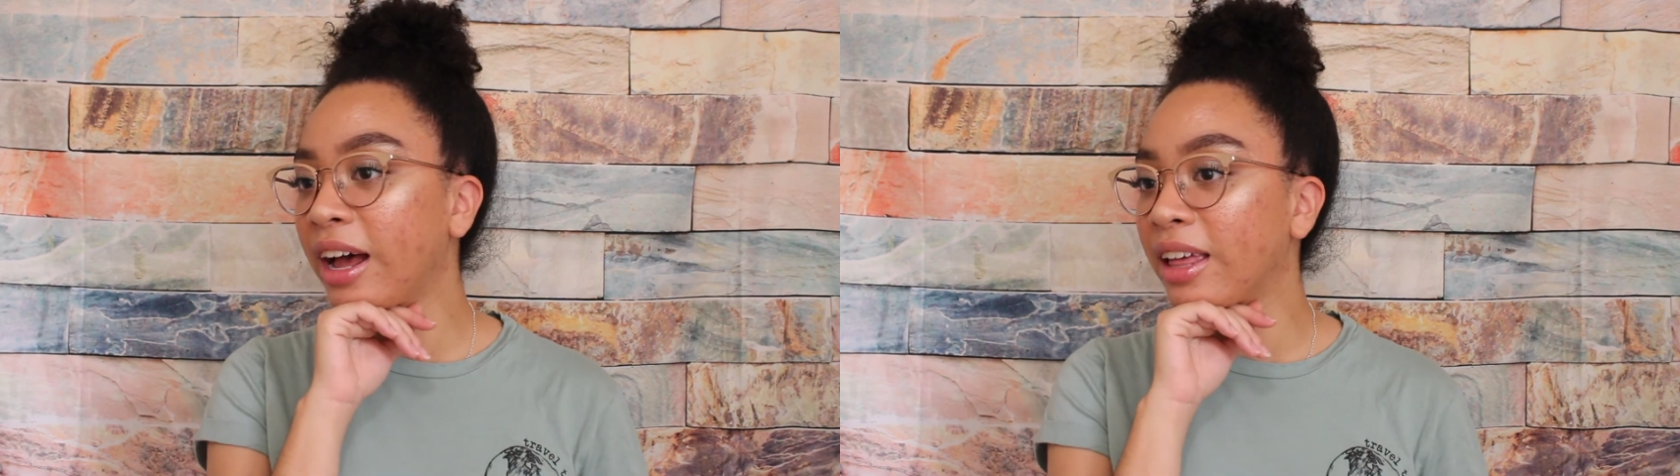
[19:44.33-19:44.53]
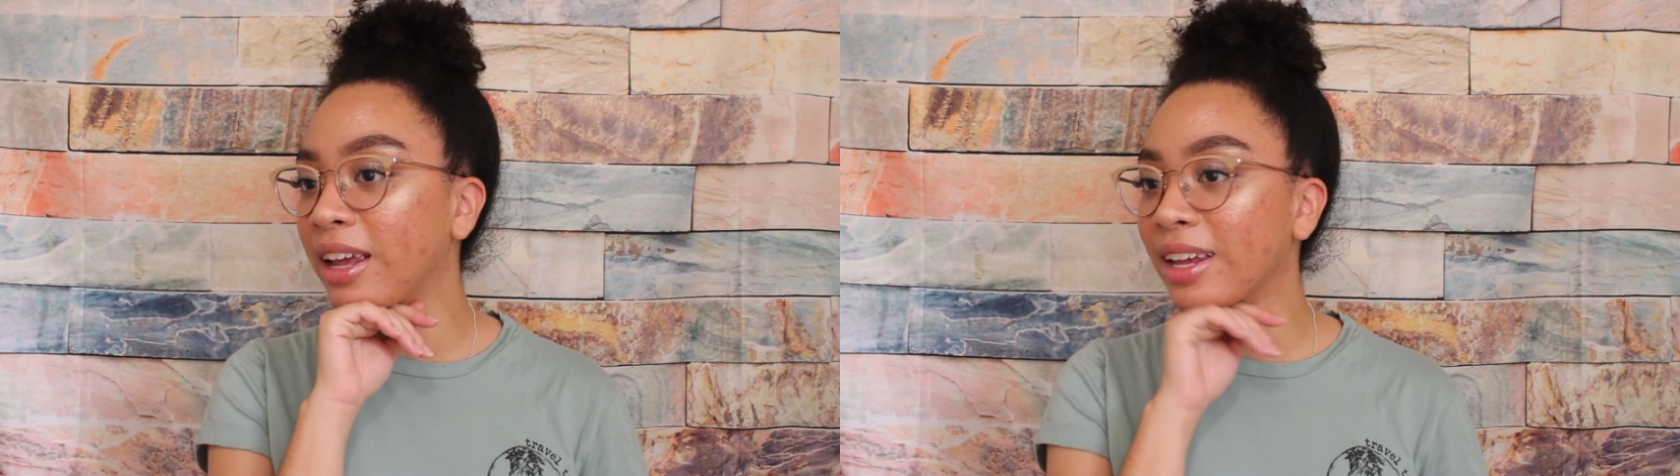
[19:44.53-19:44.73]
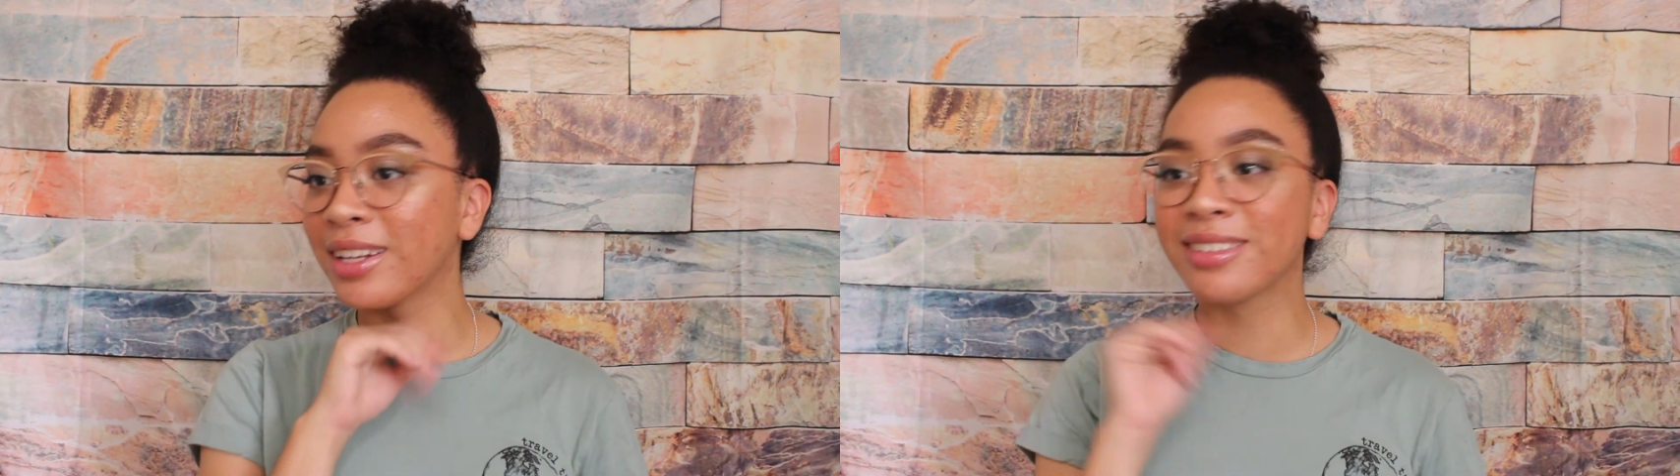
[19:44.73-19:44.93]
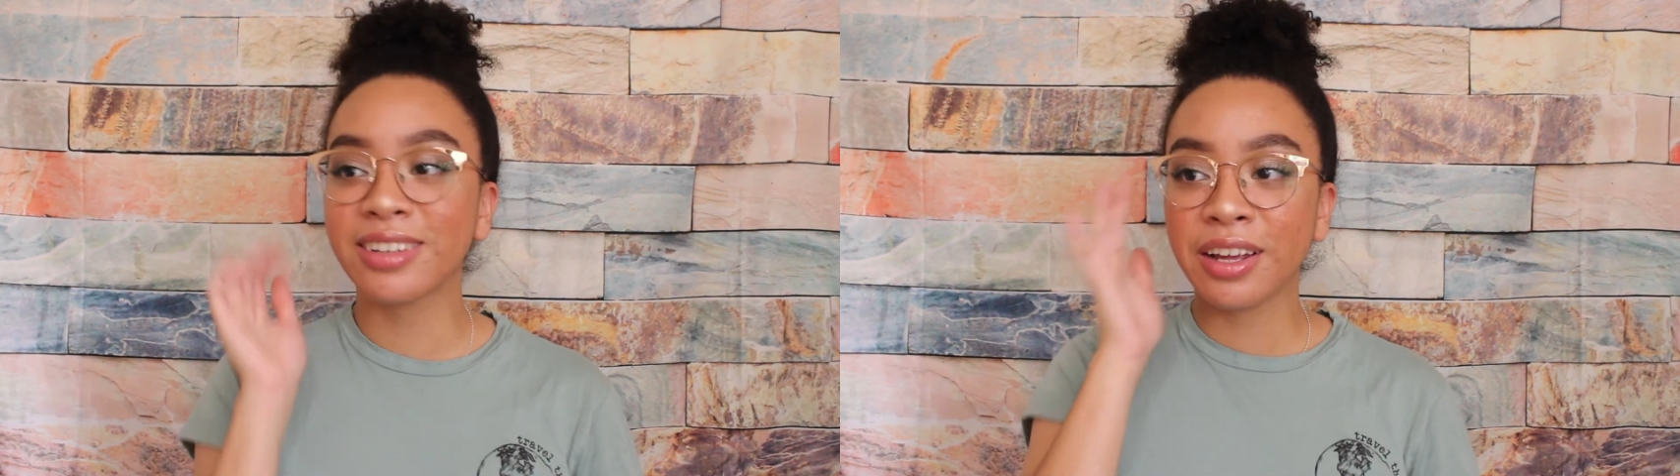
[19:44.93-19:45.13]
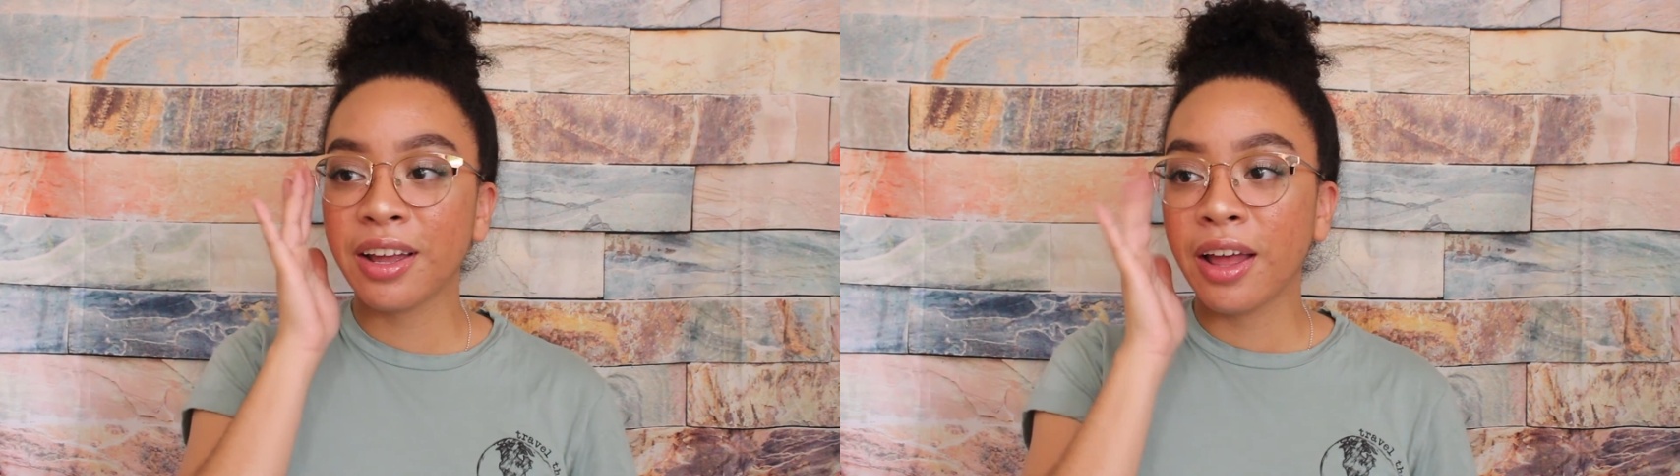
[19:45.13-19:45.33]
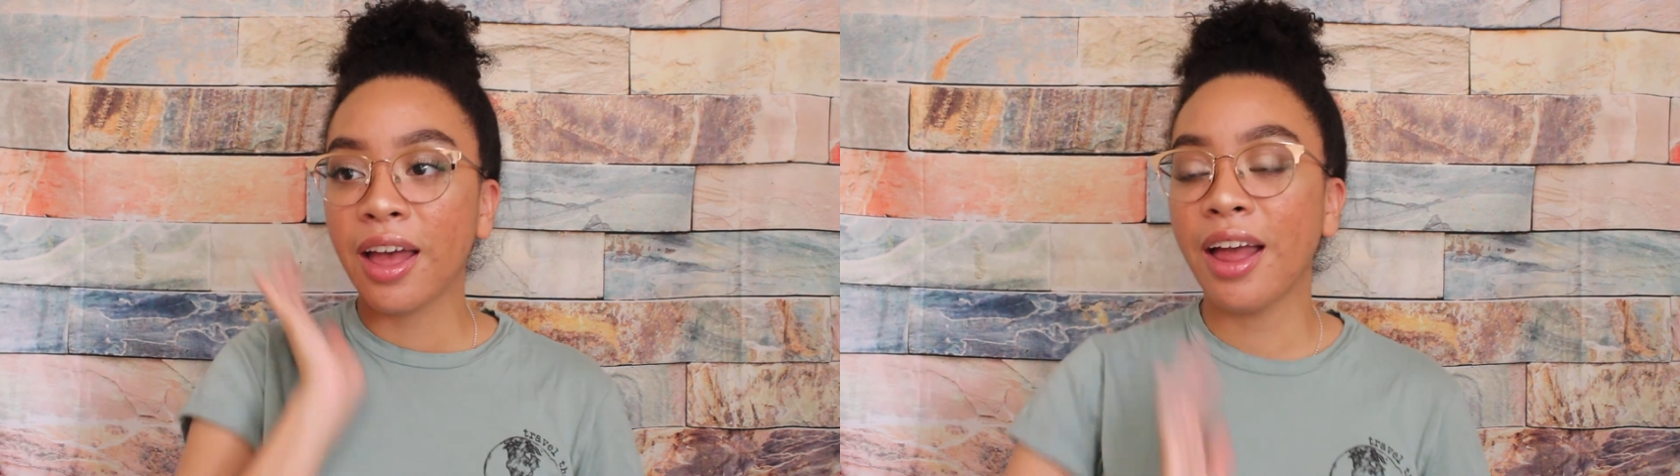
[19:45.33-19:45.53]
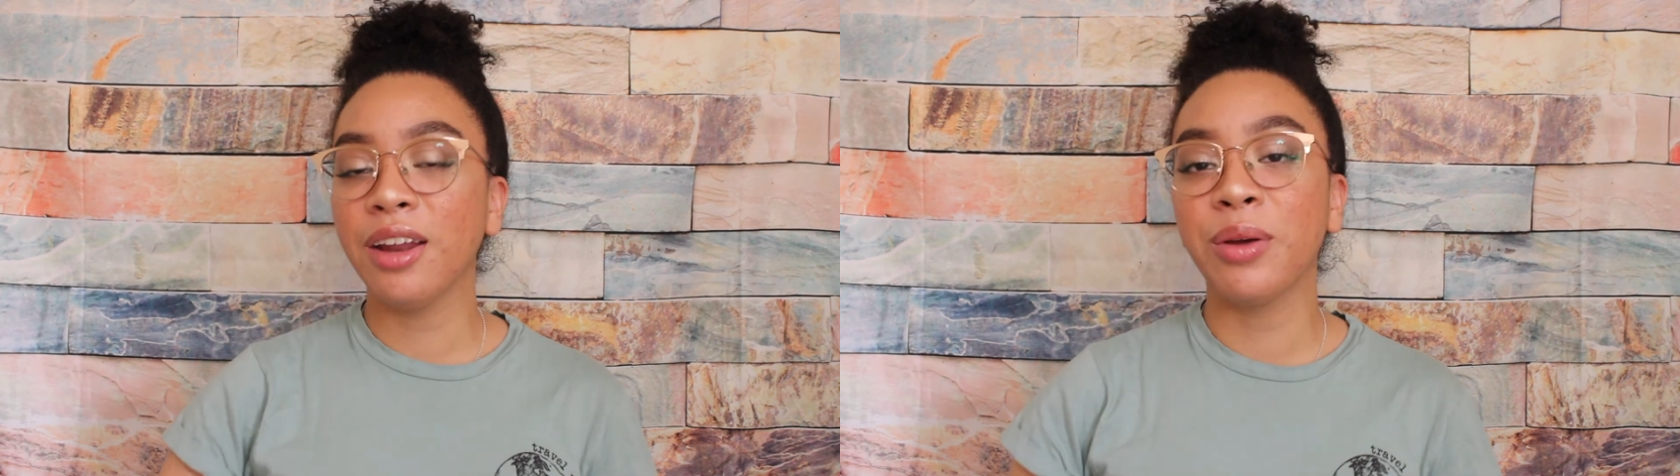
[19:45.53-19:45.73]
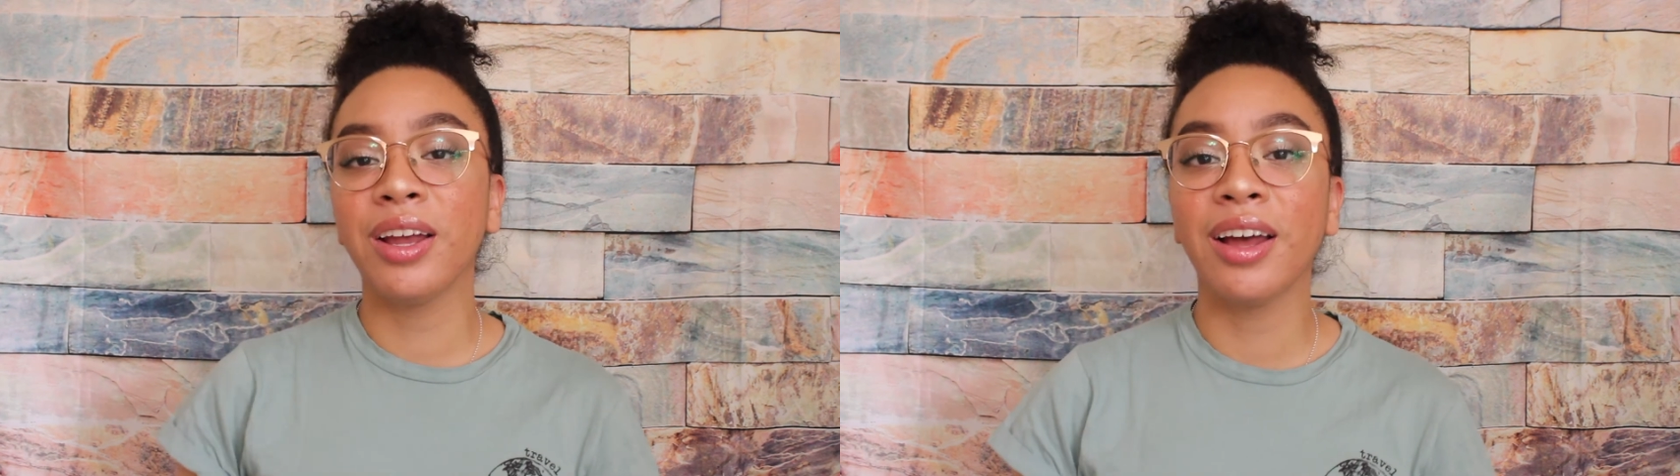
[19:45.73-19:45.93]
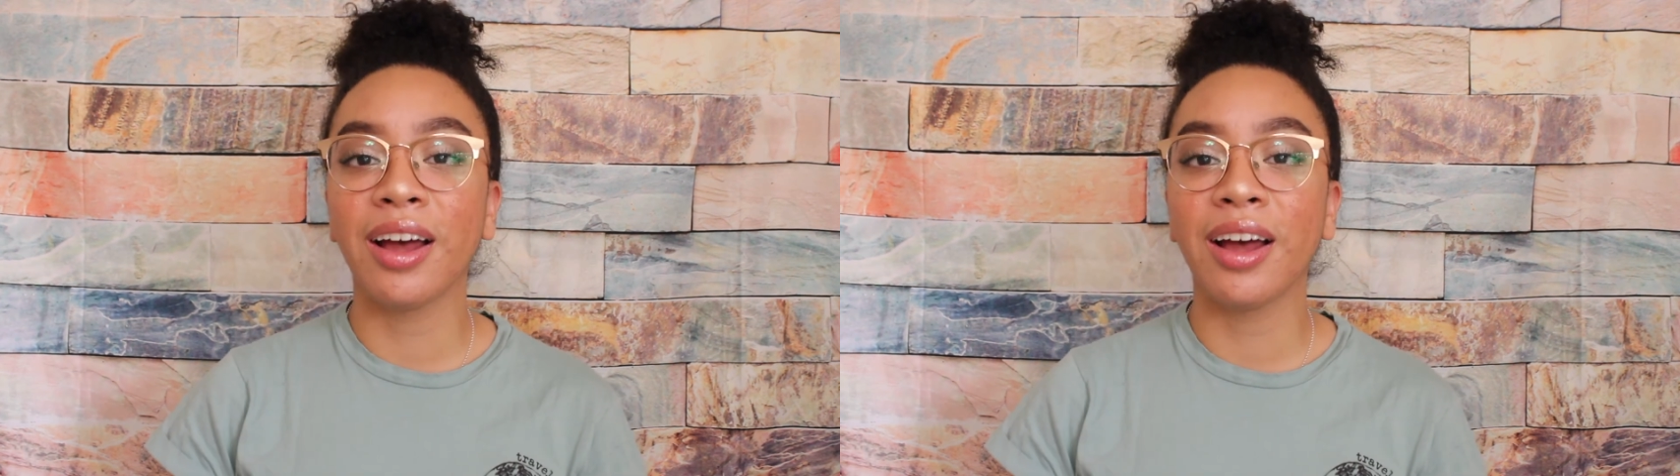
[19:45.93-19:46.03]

I like it. Anyway,